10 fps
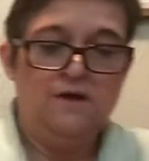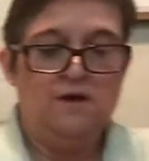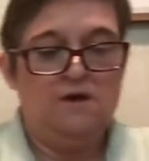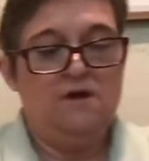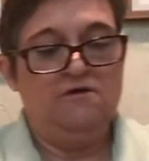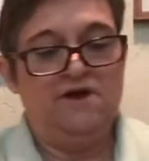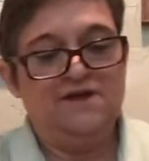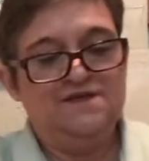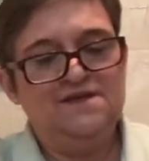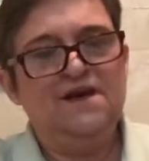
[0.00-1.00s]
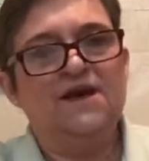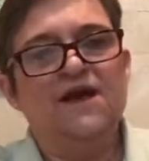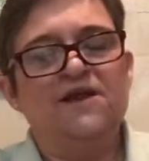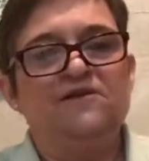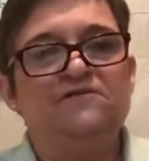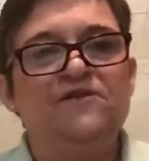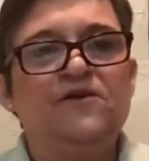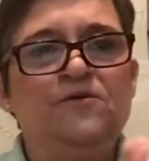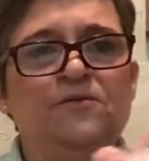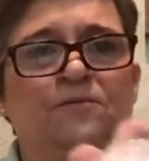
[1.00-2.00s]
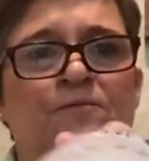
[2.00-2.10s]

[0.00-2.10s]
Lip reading: Alright, see, I added a few.